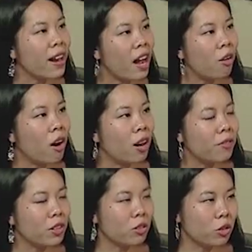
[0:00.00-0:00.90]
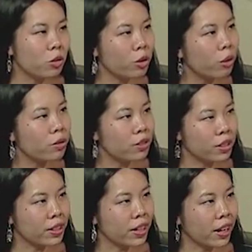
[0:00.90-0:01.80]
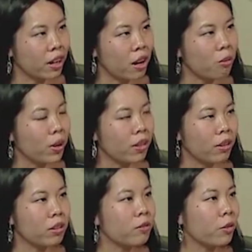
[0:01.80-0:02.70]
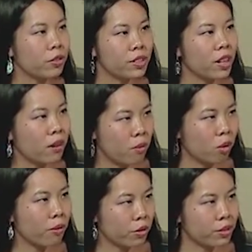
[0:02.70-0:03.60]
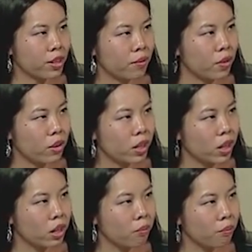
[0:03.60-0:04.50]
And how often do you go to clinic, whether it's for CF or for CFRD?